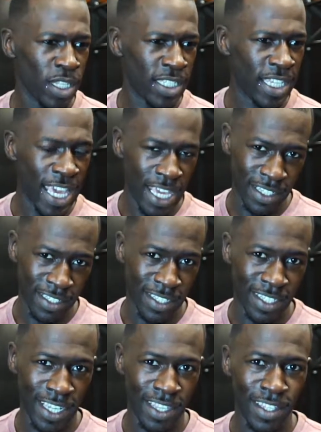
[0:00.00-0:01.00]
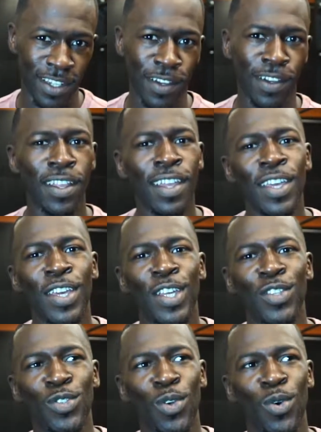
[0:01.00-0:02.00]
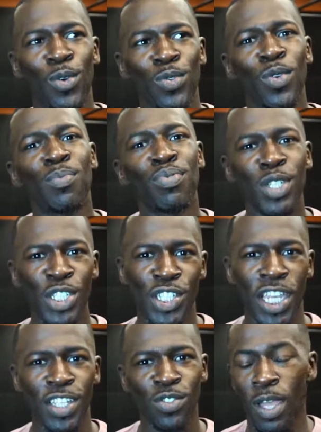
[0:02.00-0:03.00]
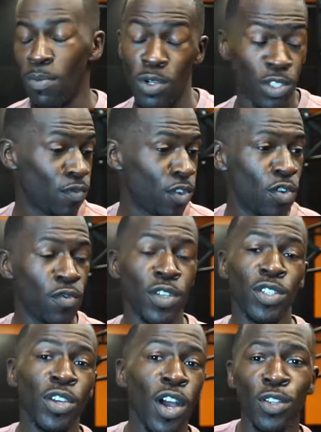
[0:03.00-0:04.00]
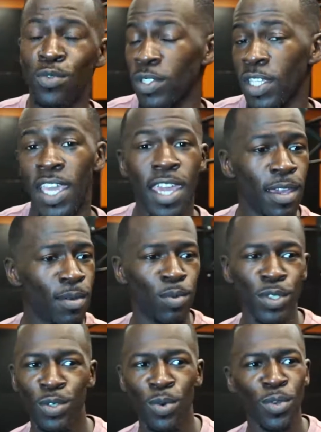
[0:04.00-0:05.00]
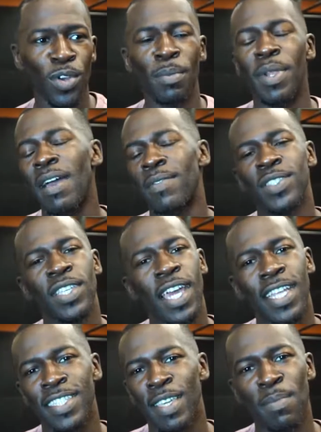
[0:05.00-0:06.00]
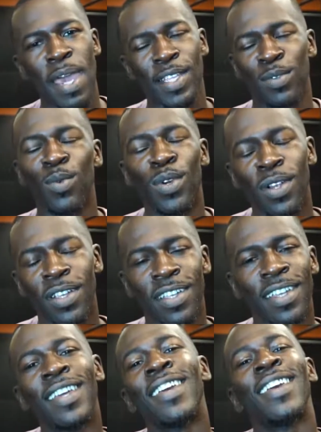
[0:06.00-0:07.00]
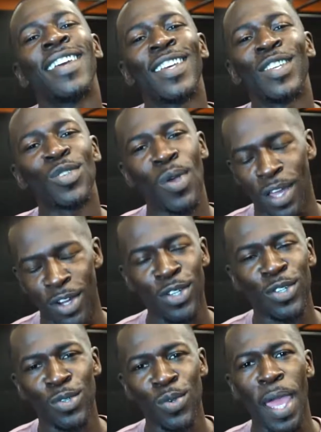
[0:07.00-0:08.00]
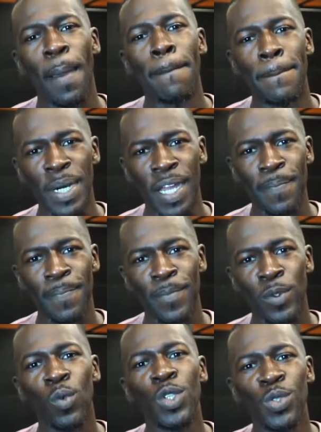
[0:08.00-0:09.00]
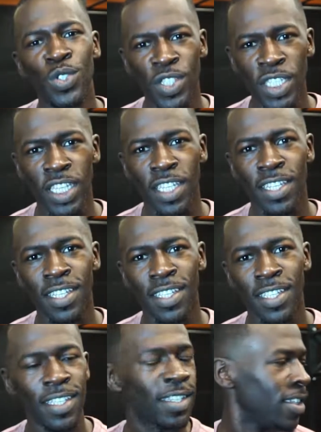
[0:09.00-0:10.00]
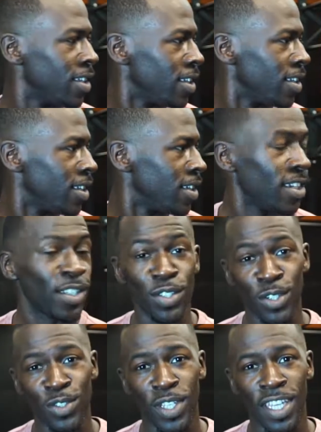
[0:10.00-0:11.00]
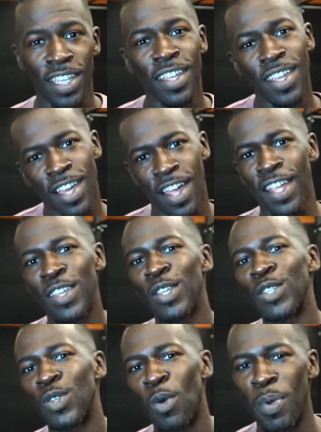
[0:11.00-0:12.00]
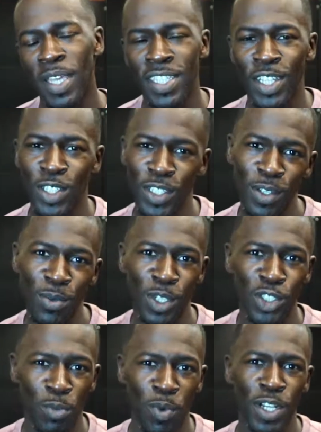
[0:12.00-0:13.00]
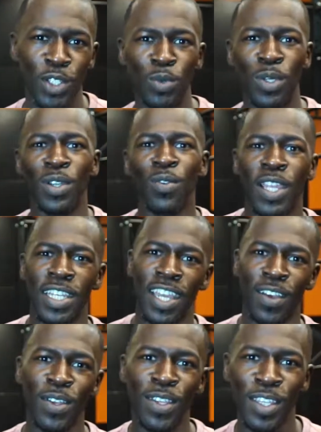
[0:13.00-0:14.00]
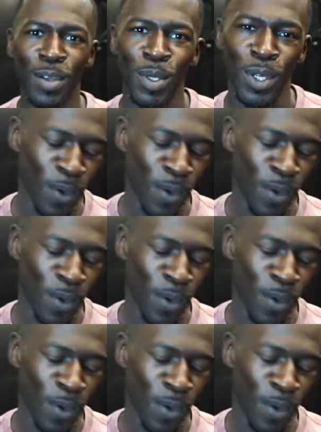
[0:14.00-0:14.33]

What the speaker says: it takes to get there, and so you appreciate it. So I wanted to run over and talk to her, say, hey, what's going on? But obviously I had to get back to work, so I couldn't do that. But when you see it, it turns your head. All right, so pay attention. We're gonna jump right into it right now. Here we go.